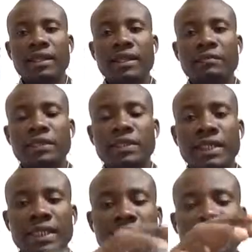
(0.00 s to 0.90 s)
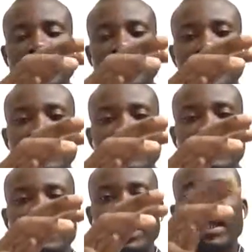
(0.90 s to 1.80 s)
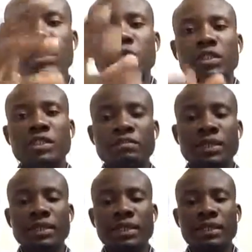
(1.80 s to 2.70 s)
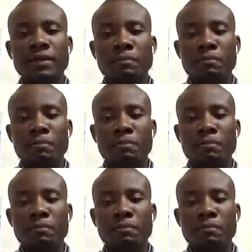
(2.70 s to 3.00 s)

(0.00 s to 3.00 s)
Then we need a transmitter.